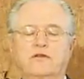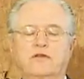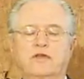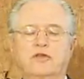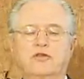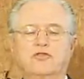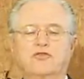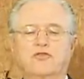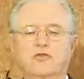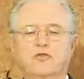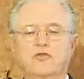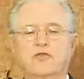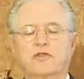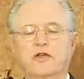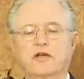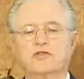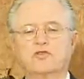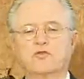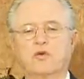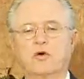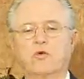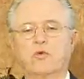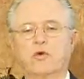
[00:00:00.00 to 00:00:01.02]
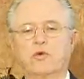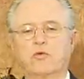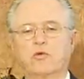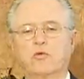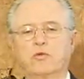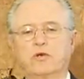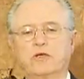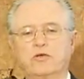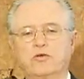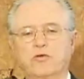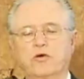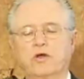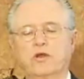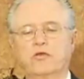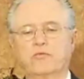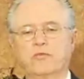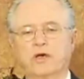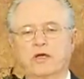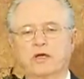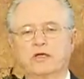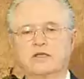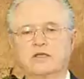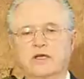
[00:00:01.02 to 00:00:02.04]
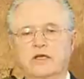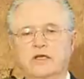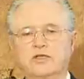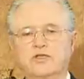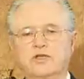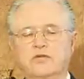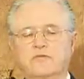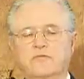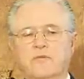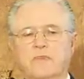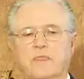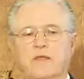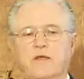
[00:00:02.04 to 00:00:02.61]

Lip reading: in truth, that's what we will be doing in meditation.